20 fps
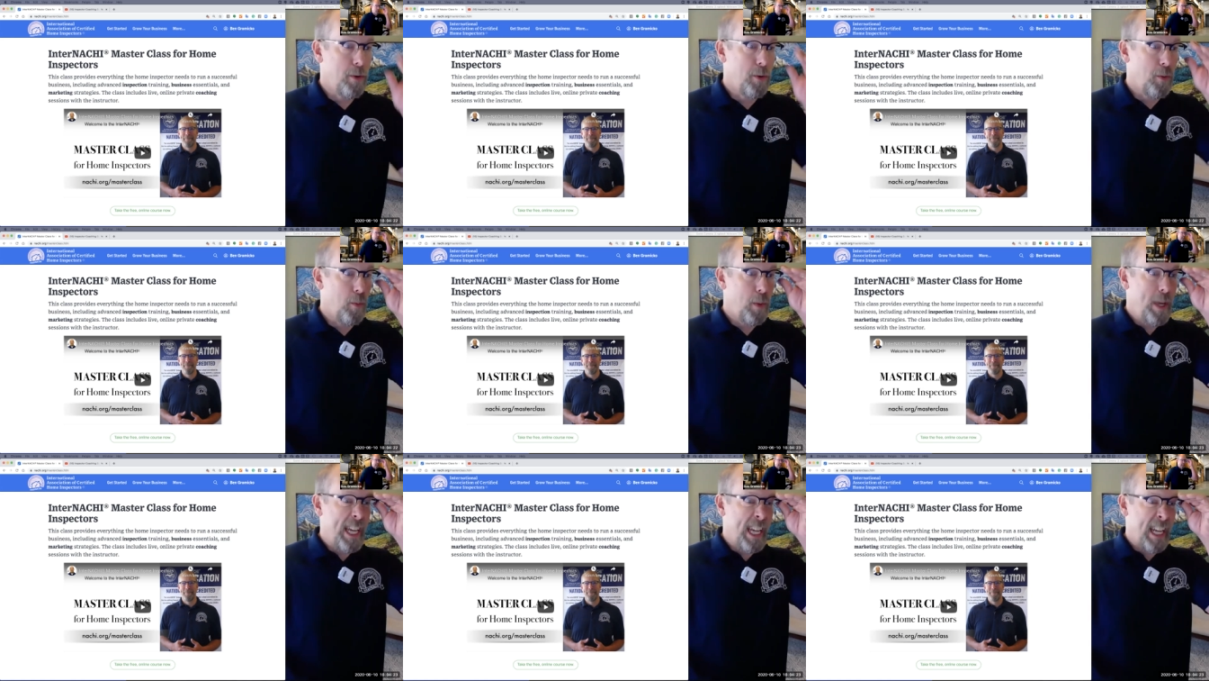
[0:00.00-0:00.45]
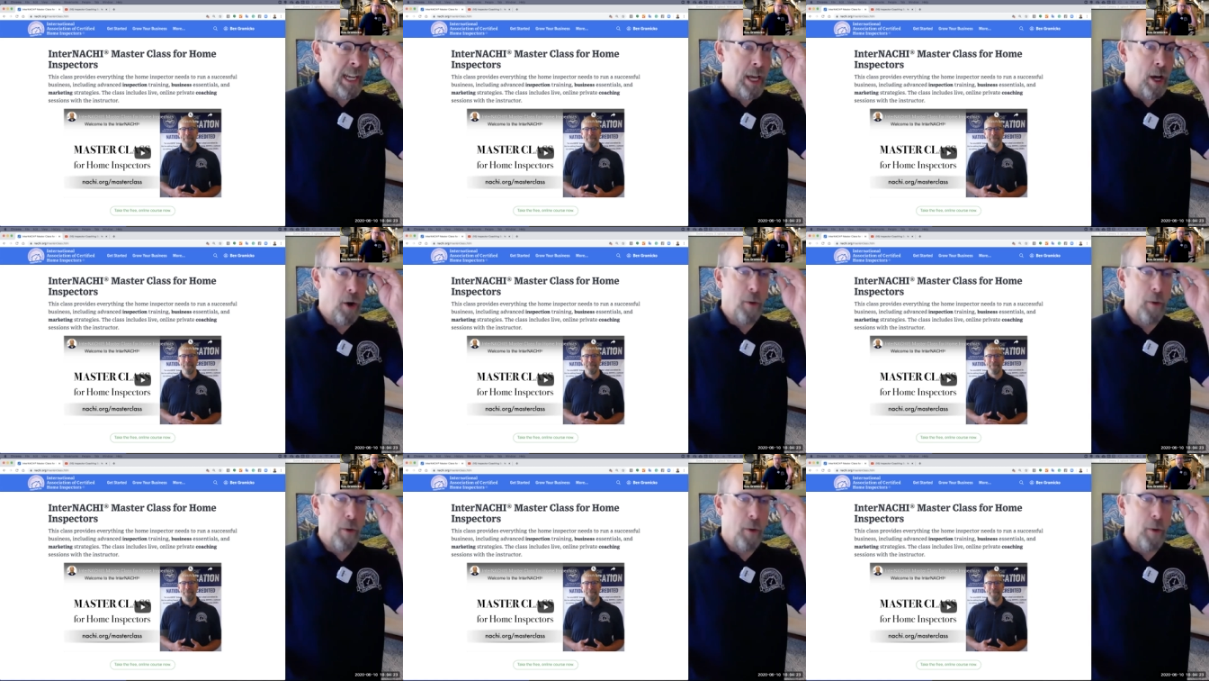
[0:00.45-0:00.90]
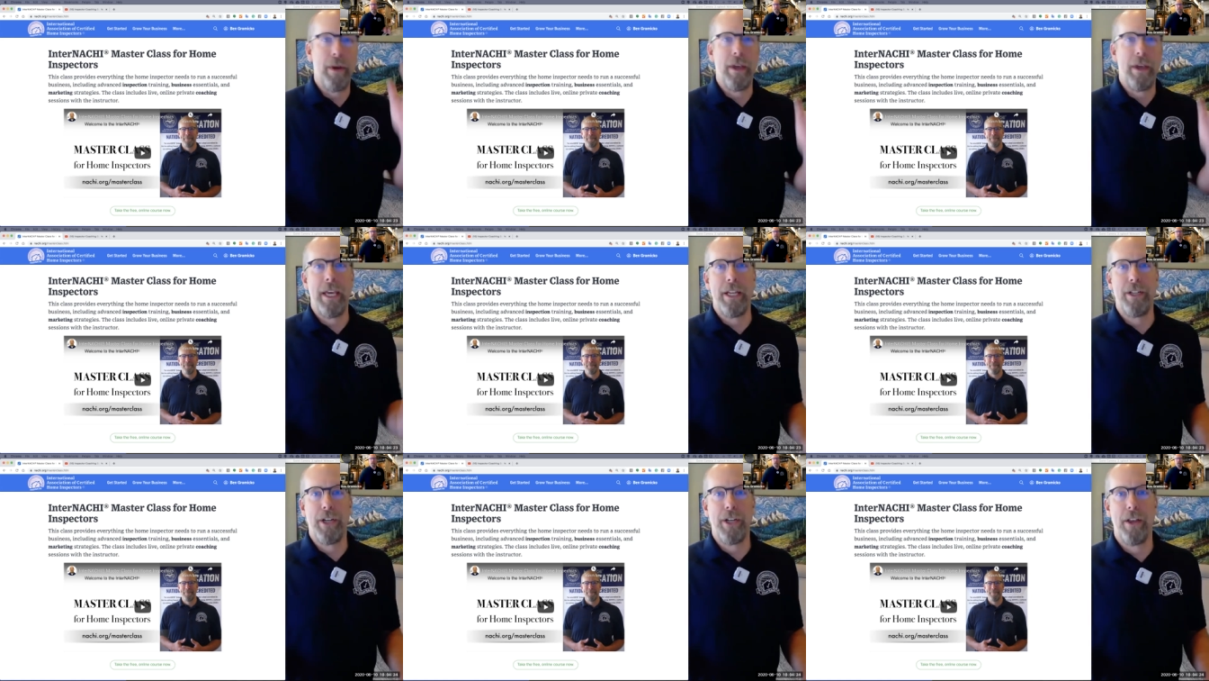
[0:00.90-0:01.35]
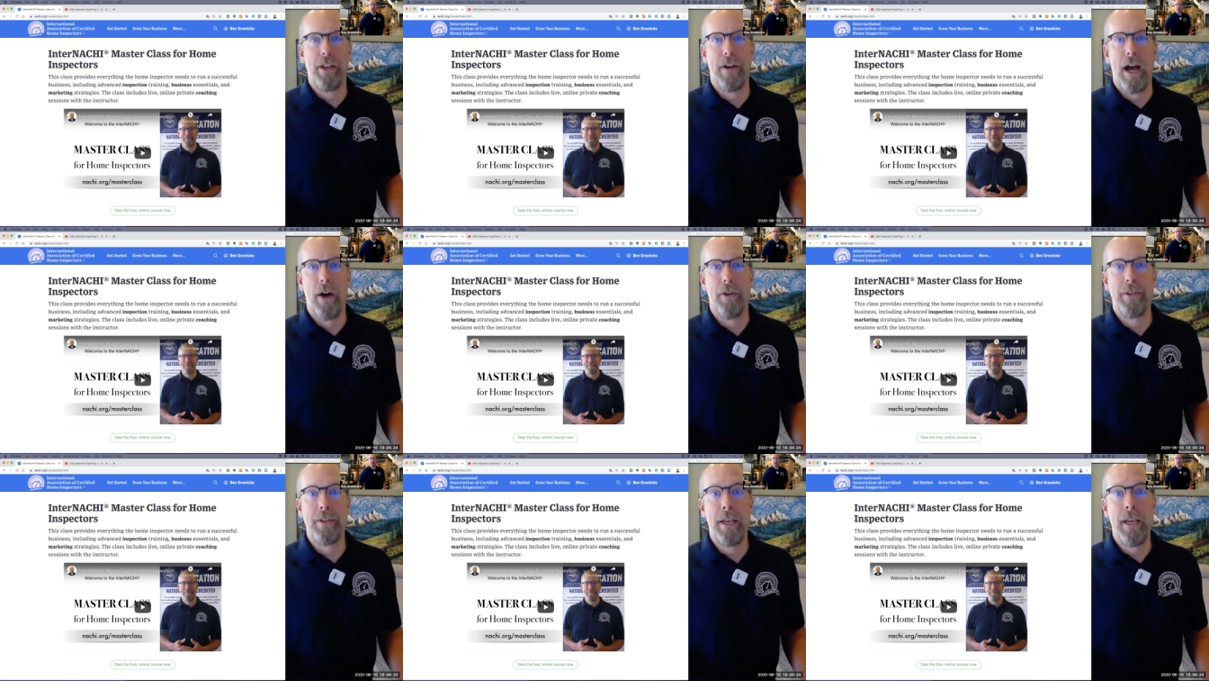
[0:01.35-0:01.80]
we can help each other
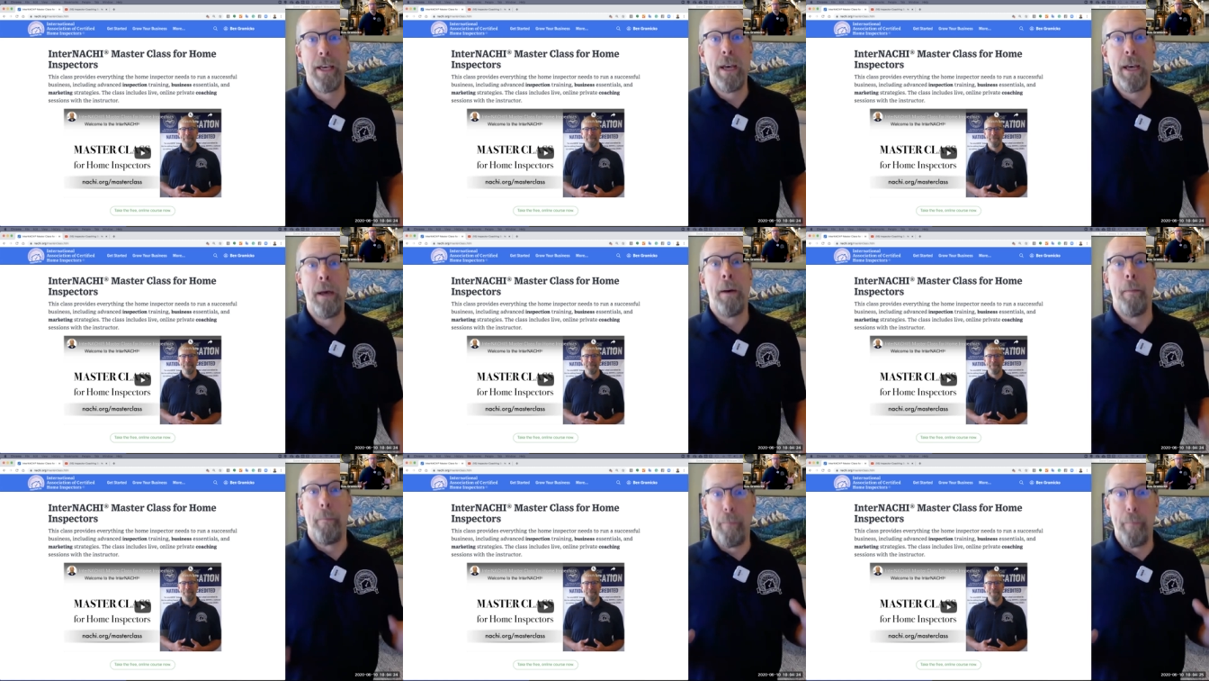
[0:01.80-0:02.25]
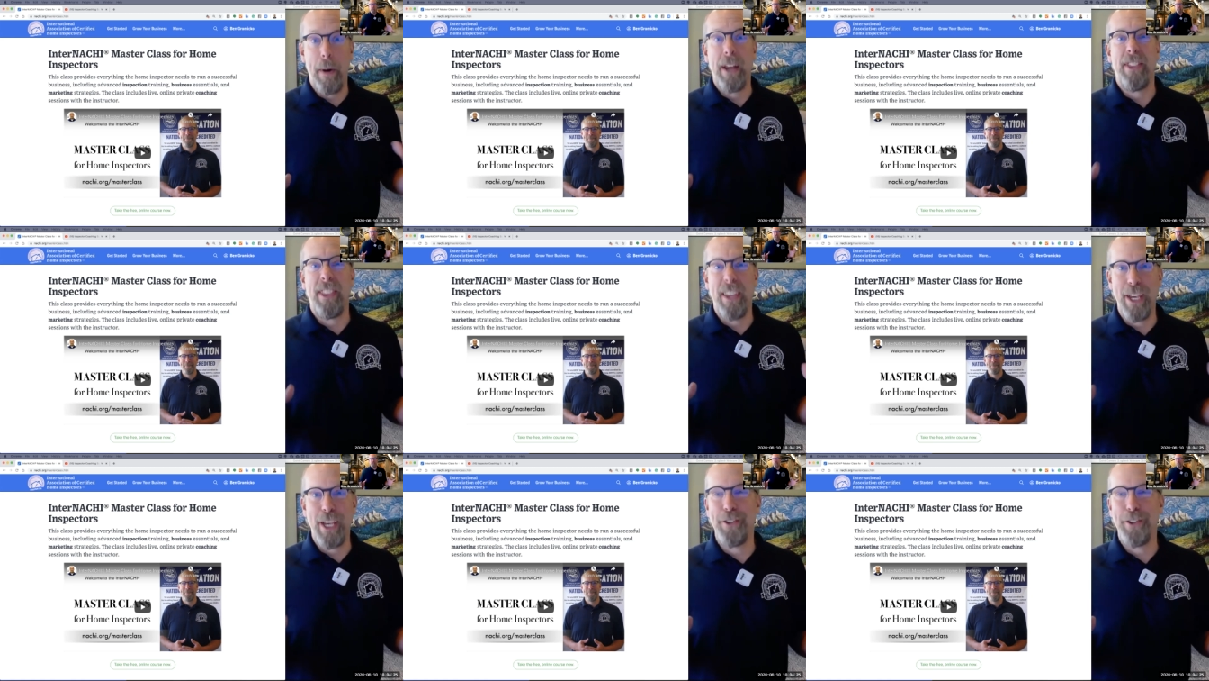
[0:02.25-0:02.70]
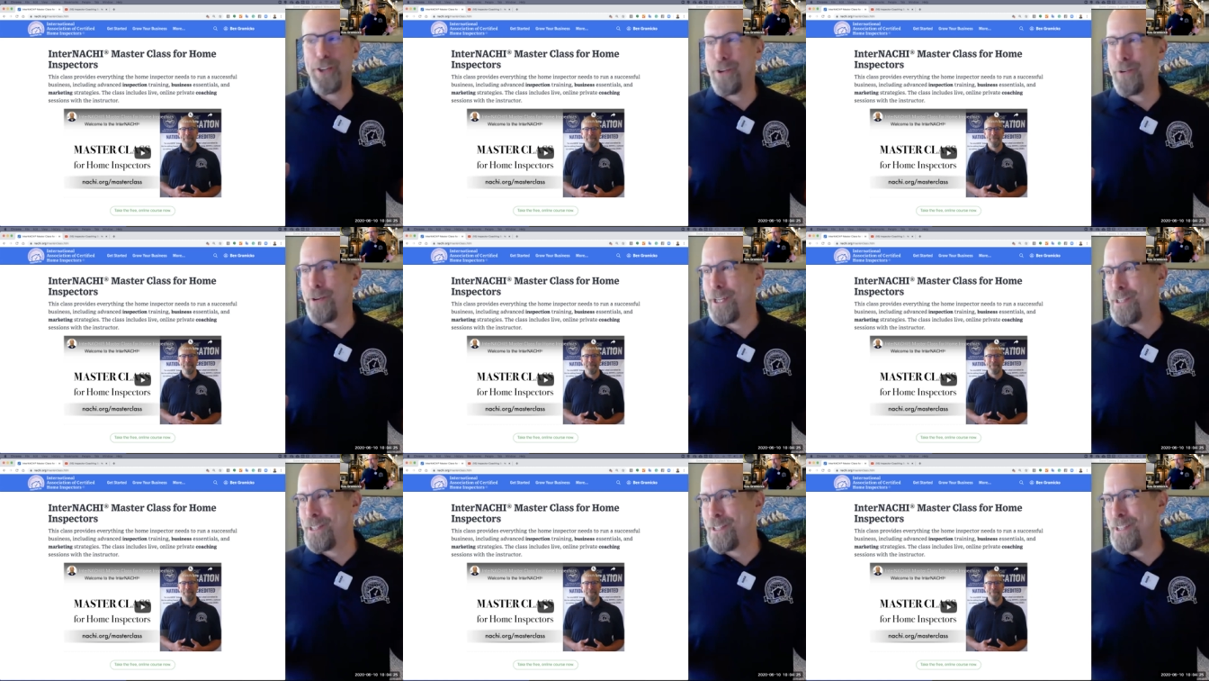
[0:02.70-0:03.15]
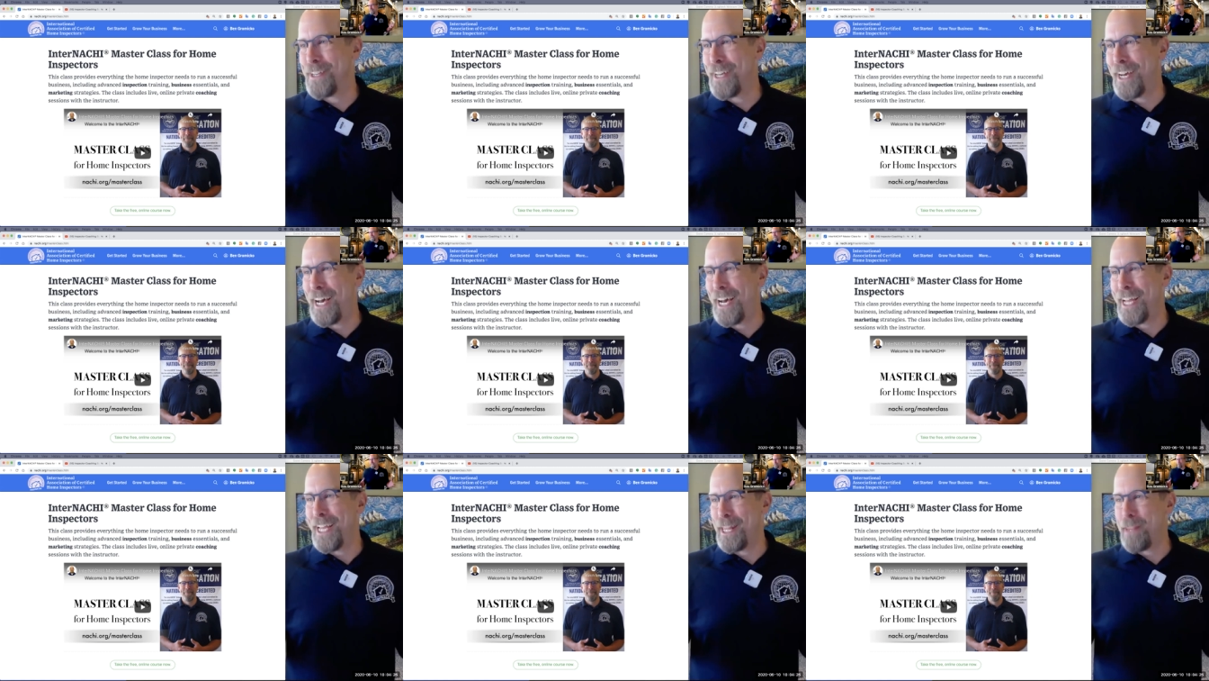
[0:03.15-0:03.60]
out. But the issue is uh, in the